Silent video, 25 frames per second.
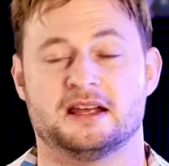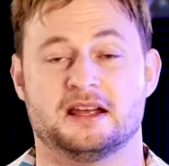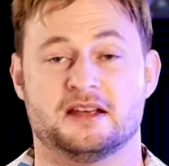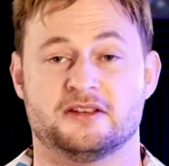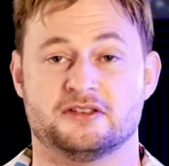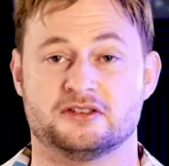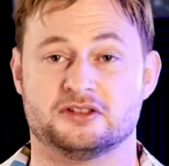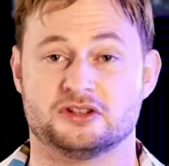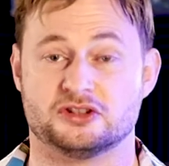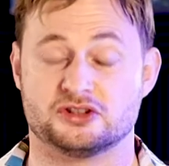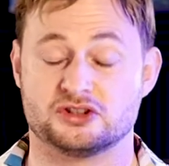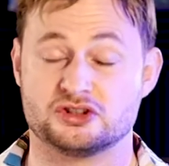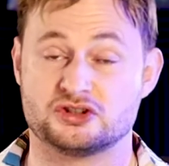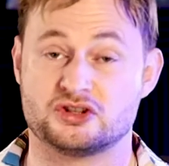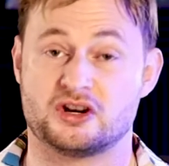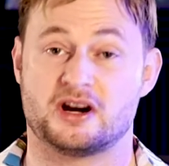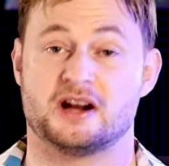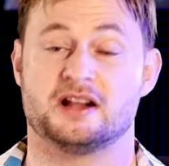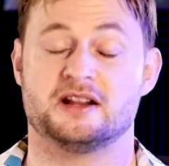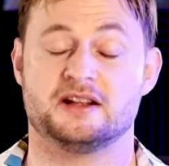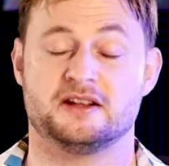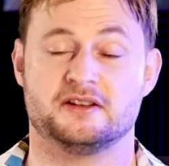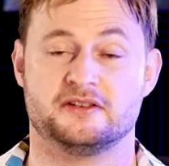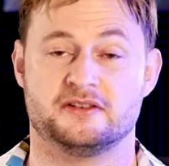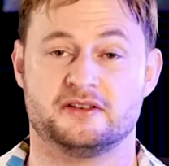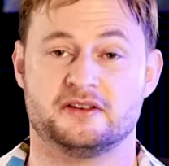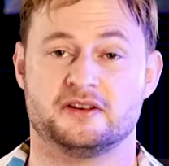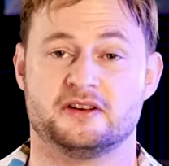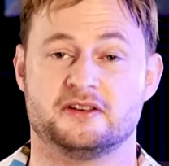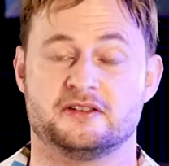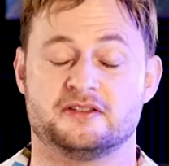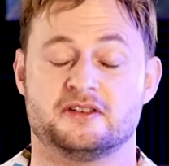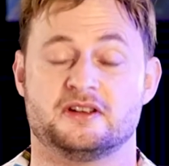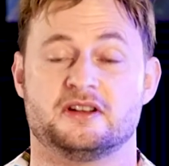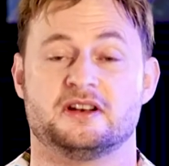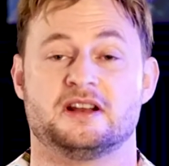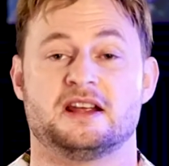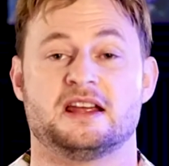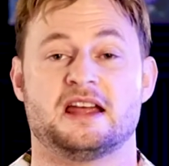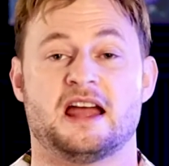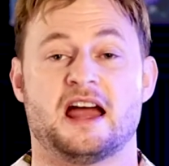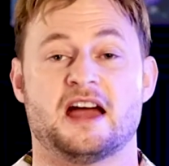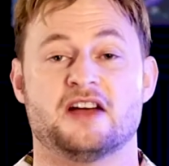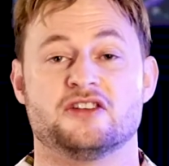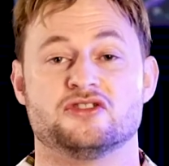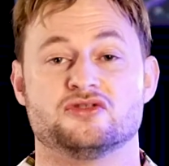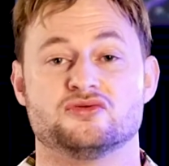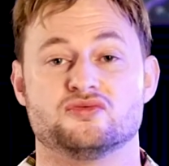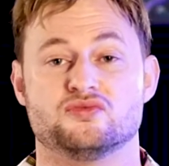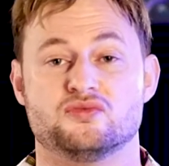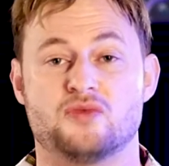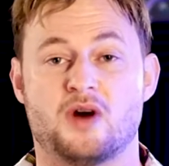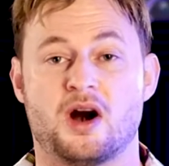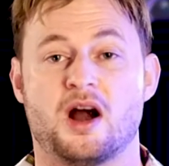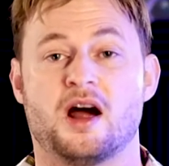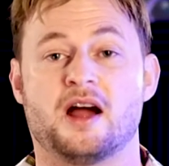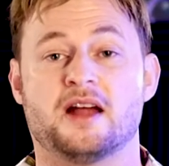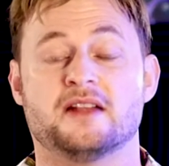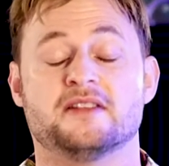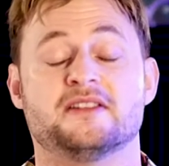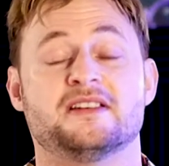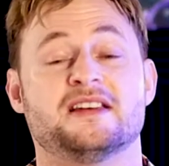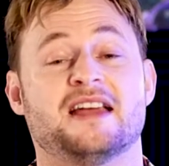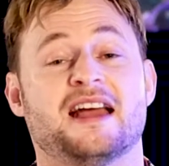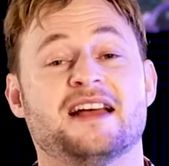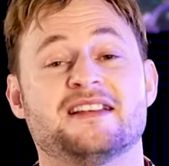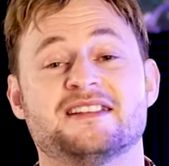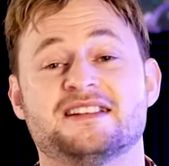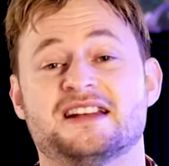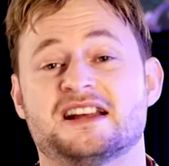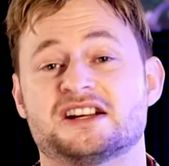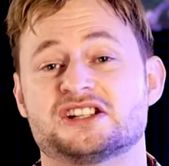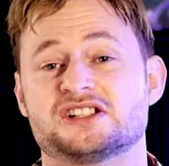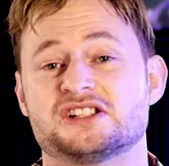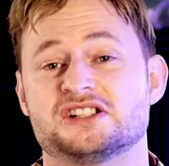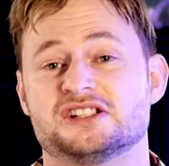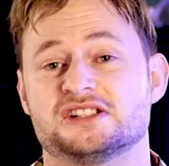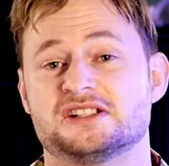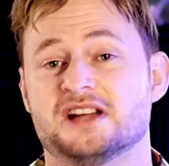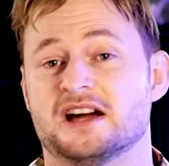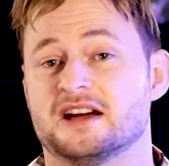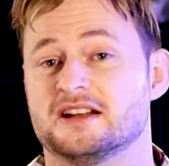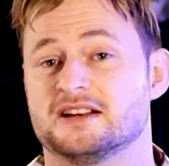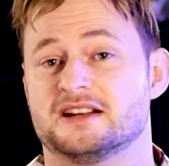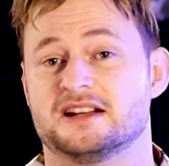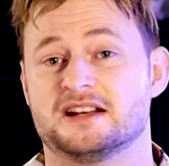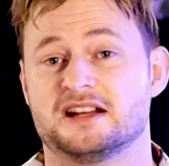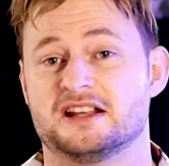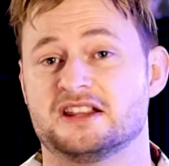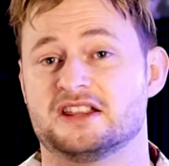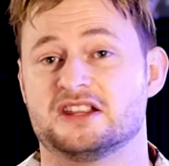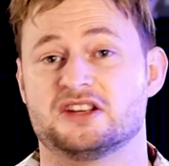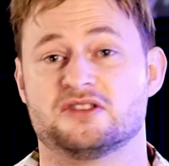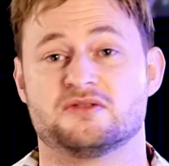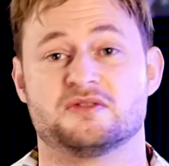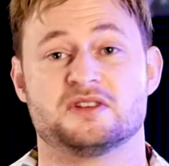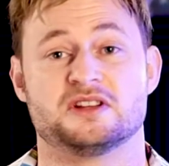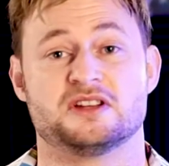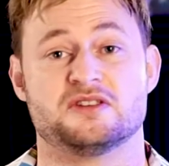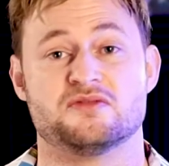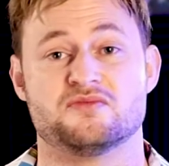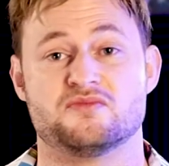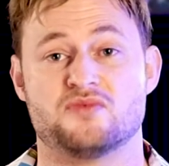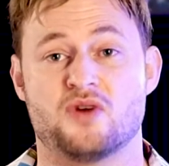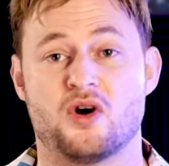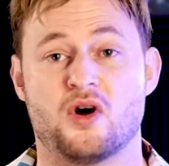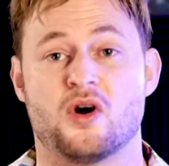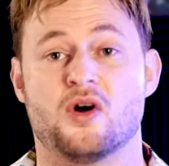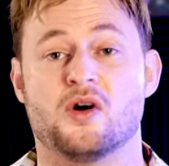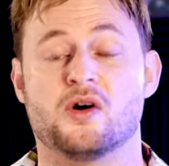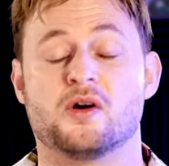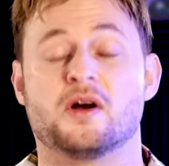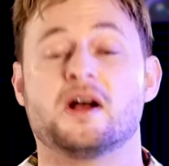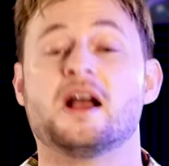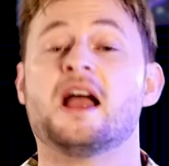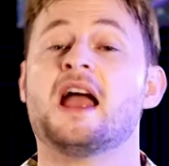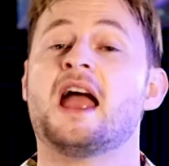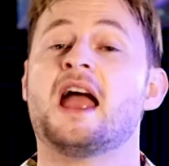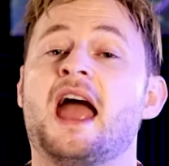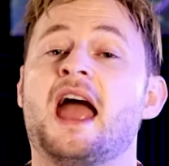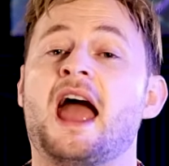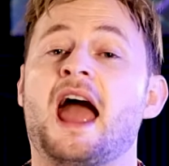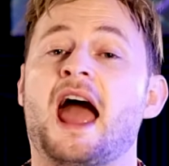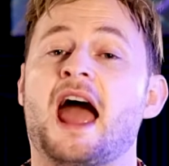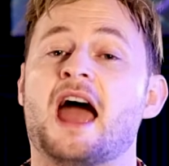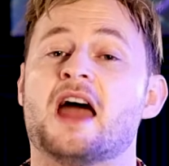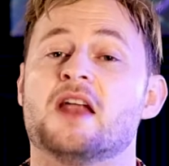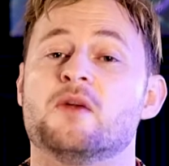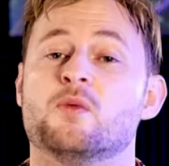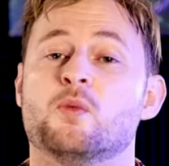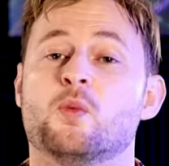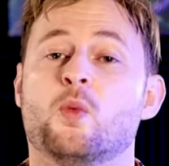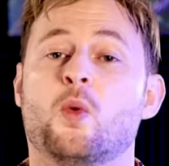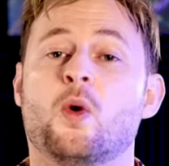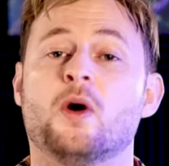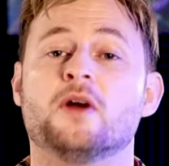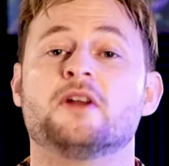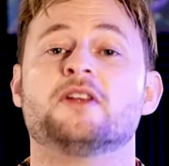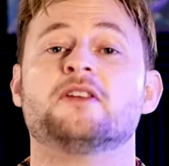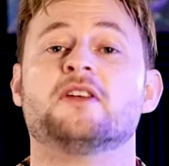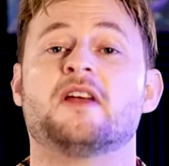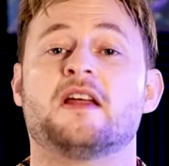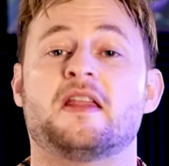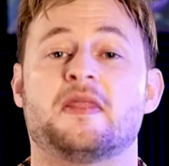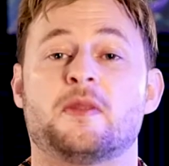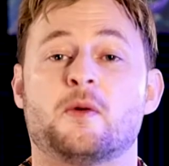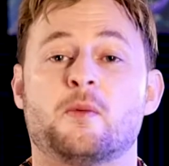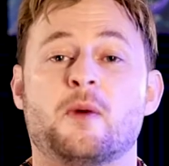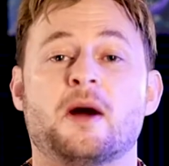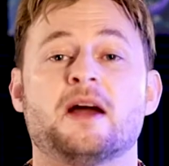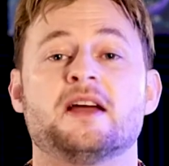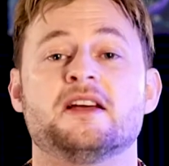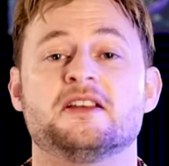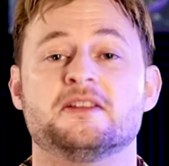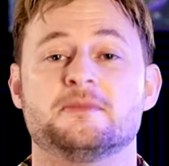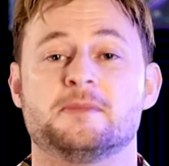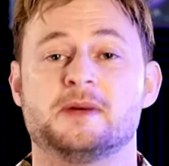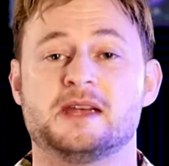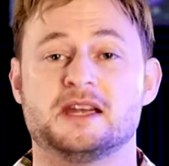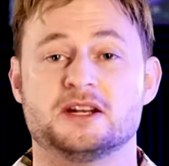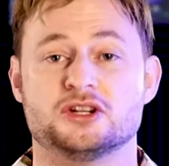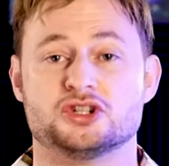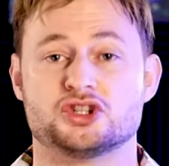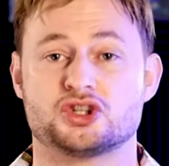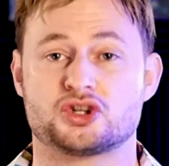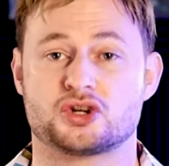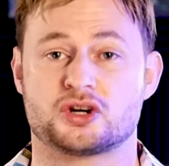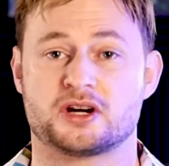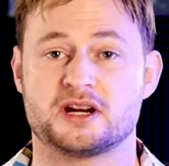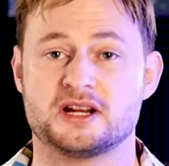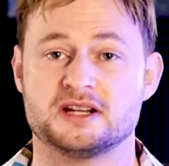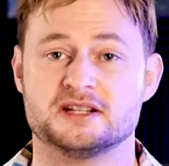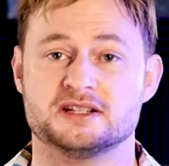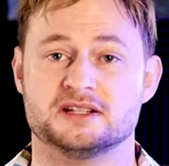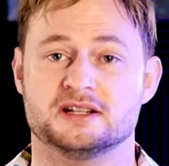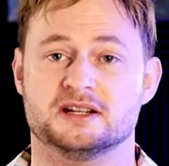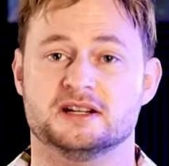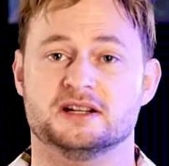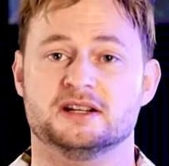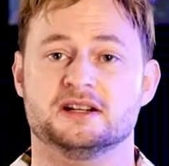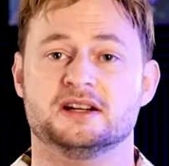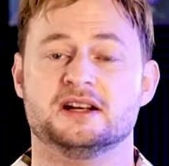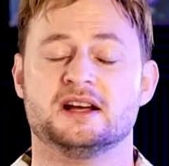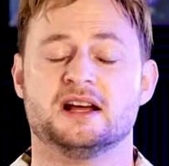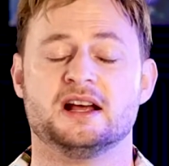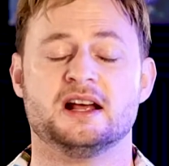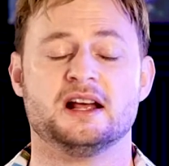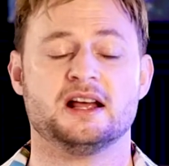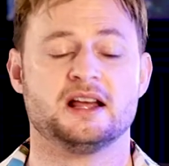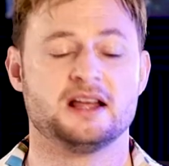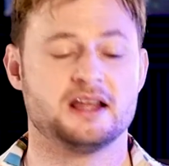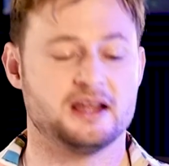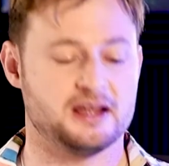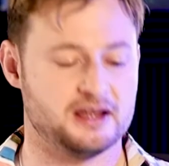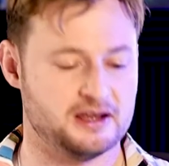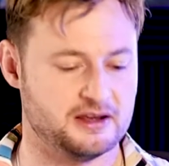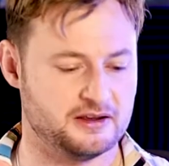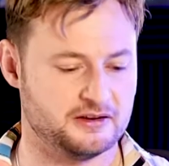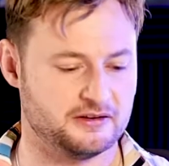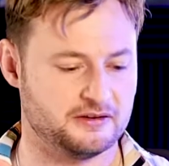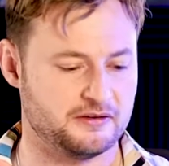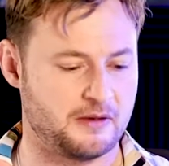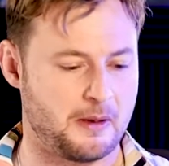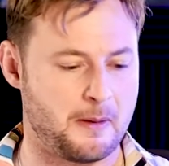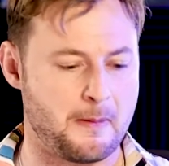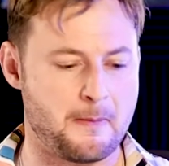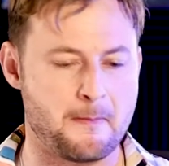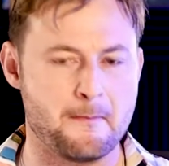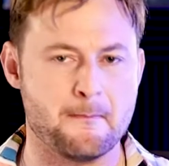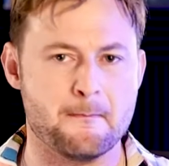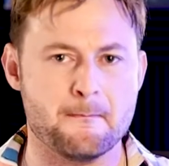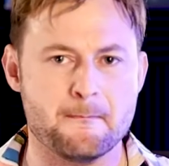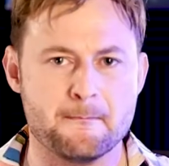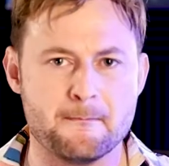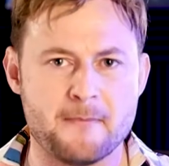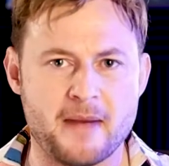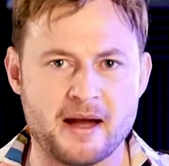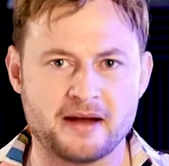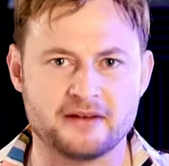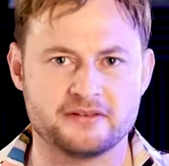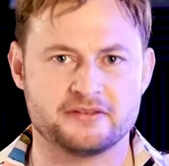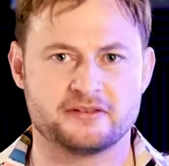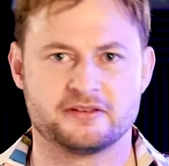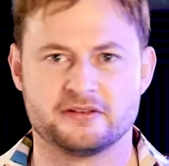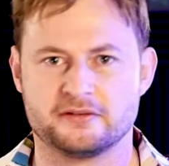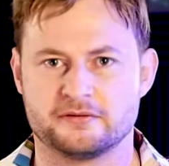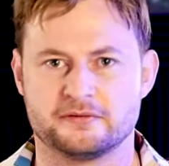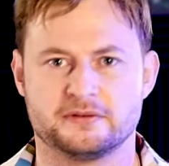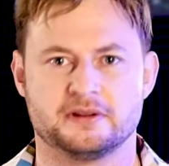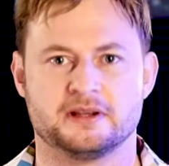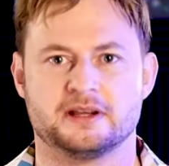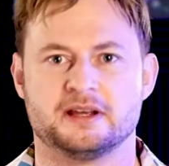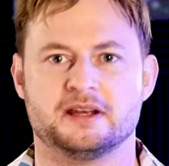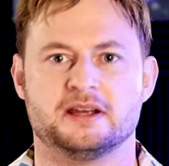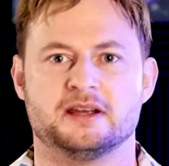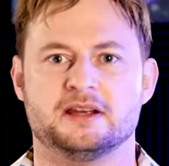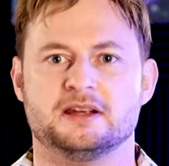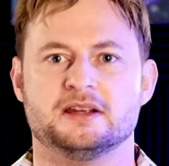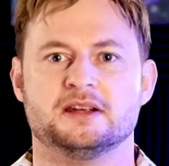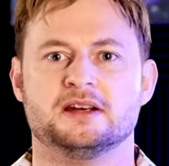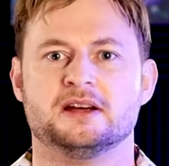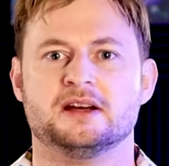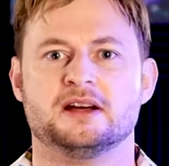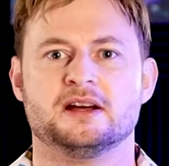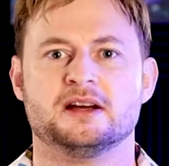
He's an Australian citizen. He has rights. He hasn't actually done anything really wrong. And the way he's being treated is massively